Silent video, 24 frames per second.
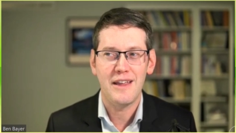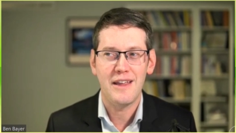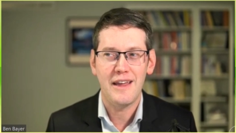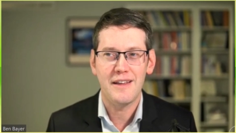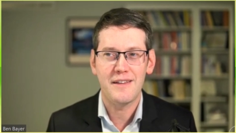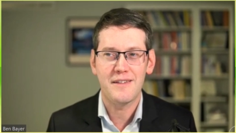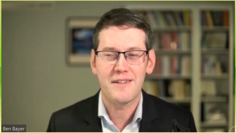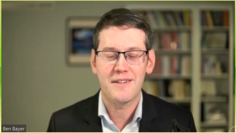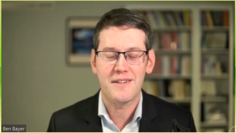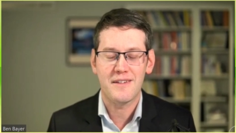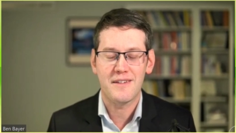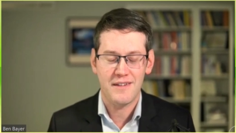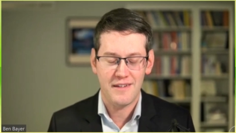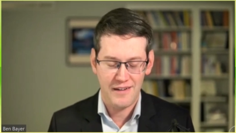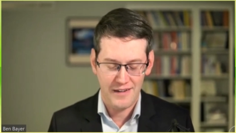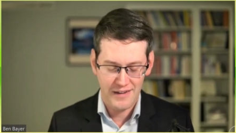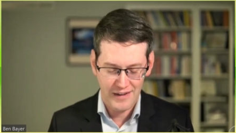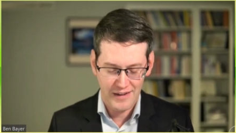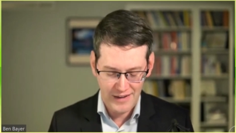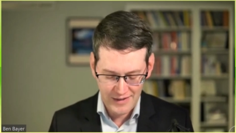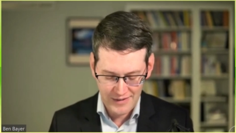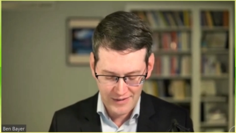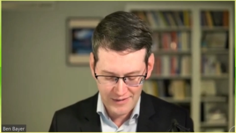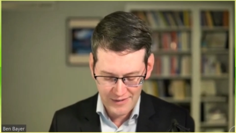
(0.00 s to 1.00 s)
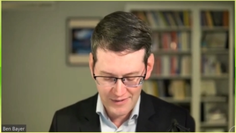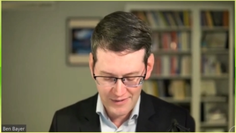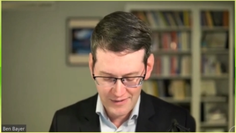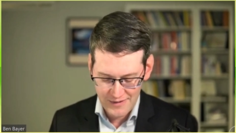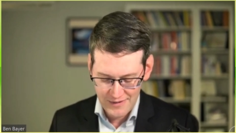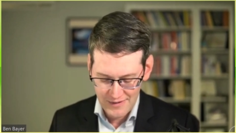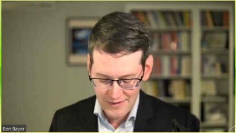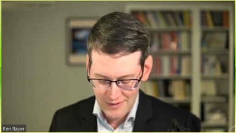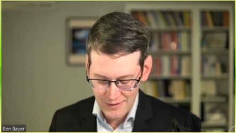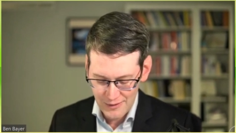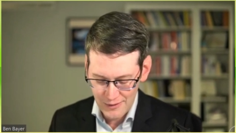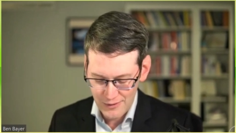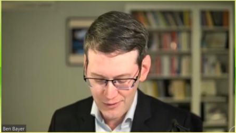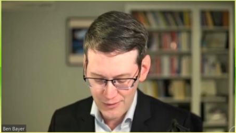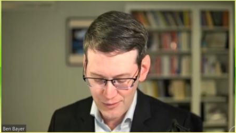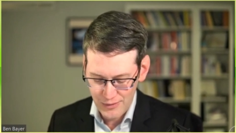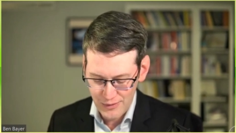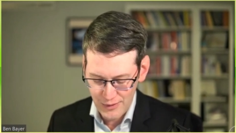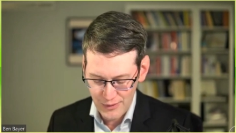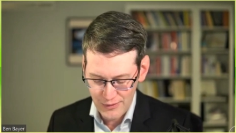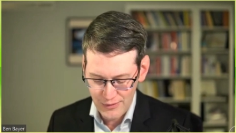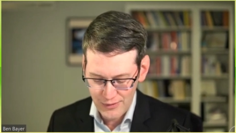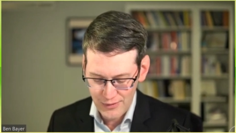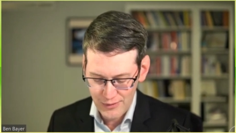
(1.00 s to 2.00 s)

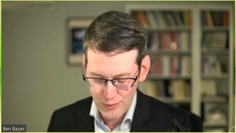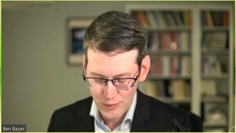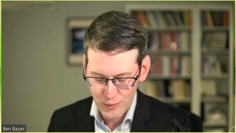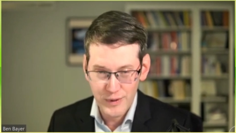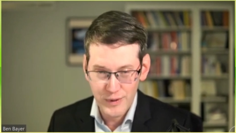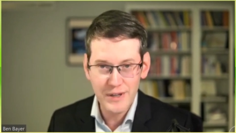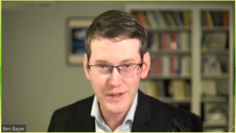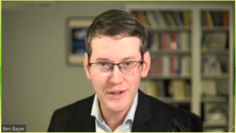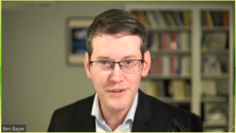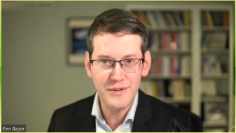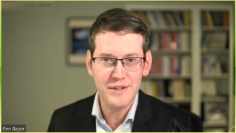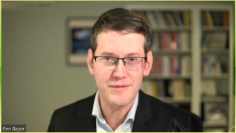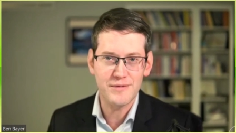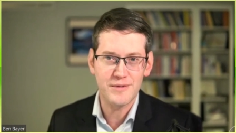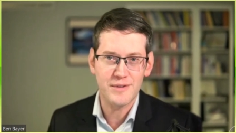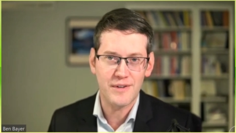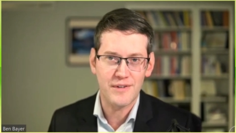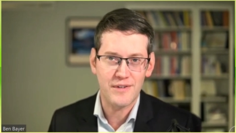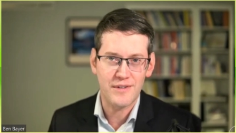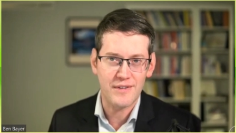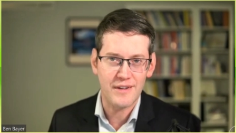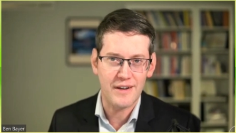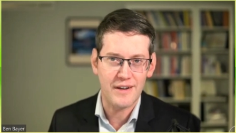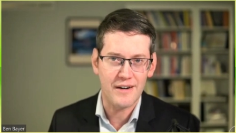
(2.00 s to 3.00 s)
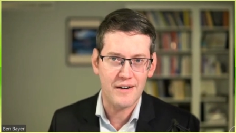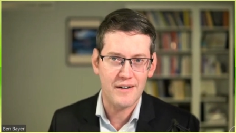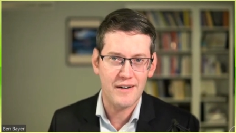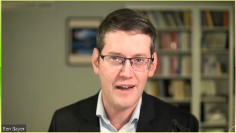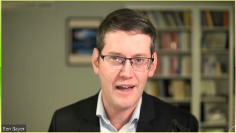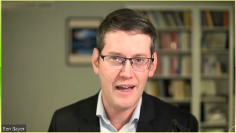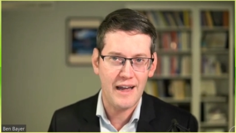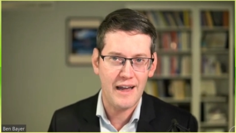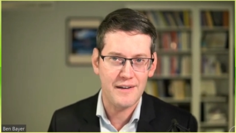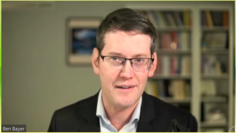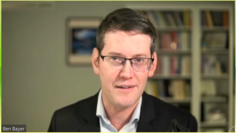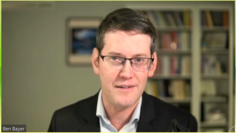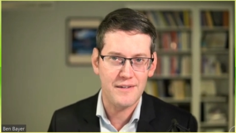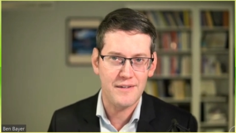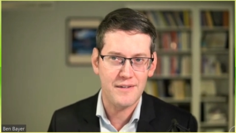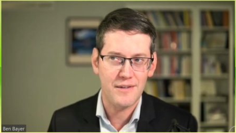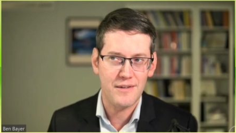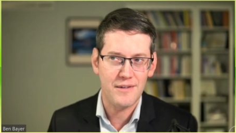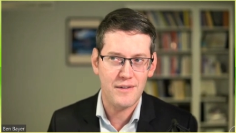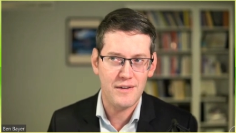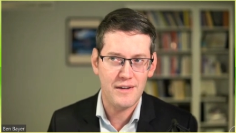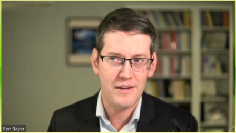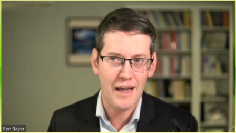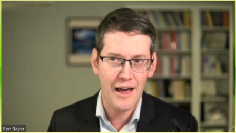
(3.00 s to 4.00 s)
there's real difference there, and
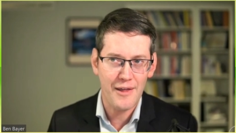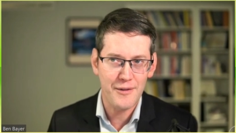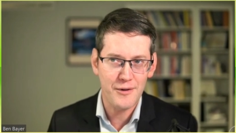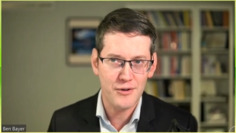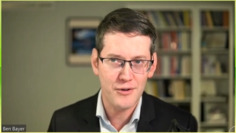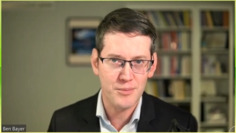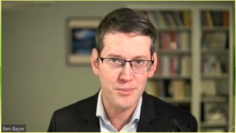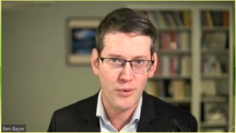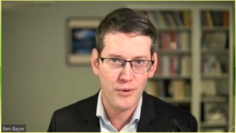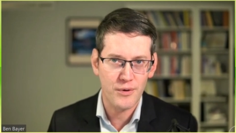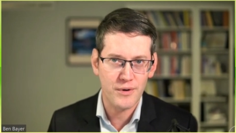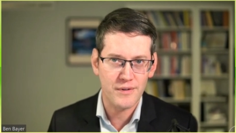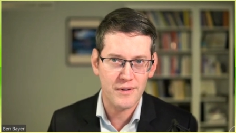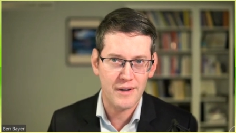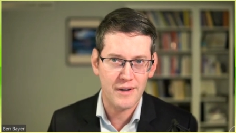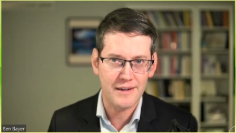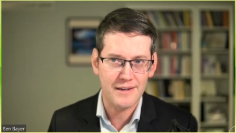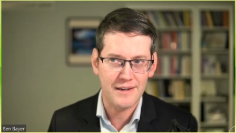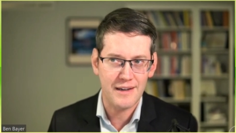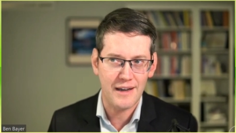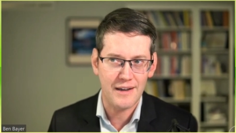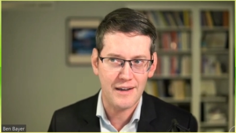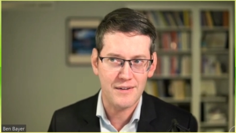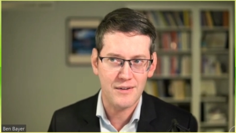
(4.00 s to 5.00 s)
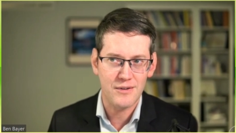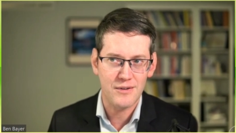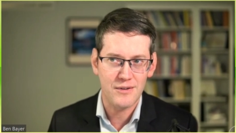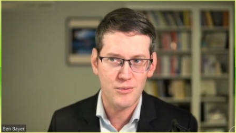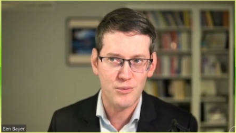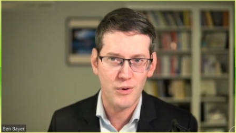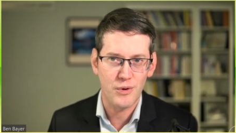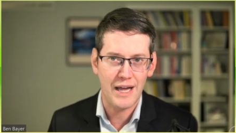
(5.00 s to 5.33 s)
yeah, there's borderline cases.